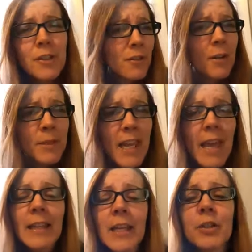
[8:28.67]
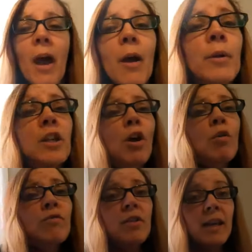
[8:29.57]
Do you know what I'm saying? Like, so I would
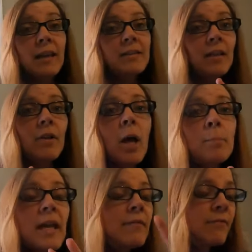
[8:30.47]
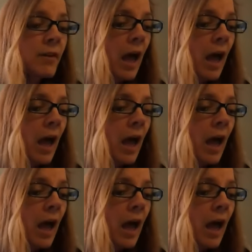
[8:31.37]
go for the next level up if